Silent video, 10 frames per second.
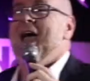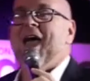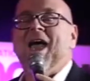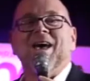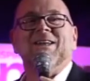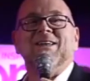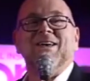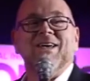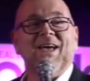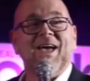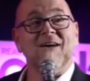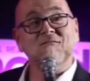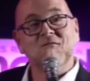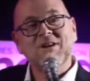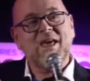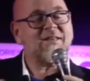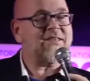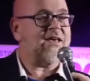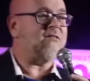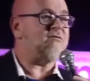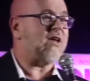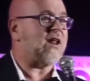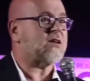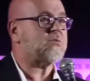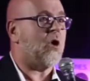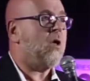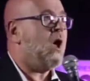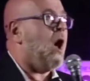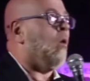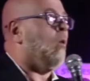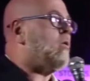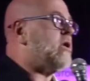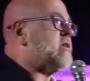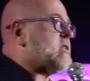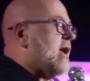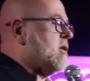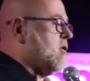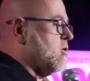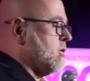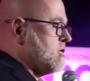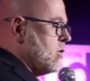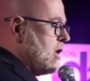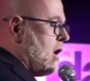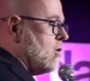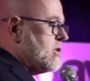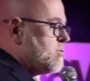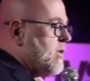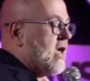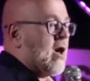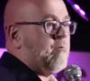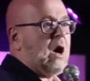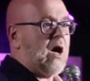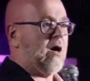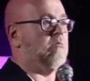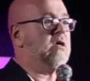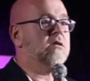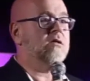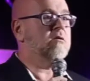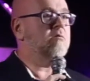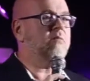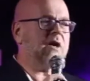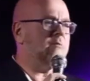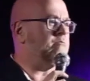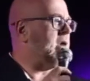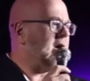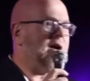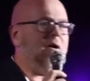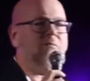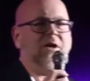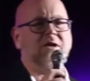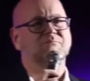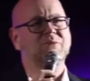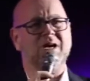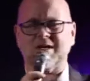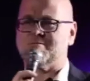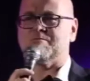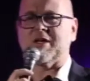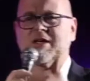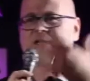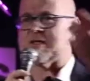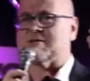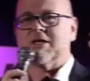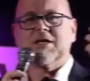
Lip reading: And every day at the end of Fan Expo, what we decide to do is we always pick a pub. Pick a bar, pick a pub, pick a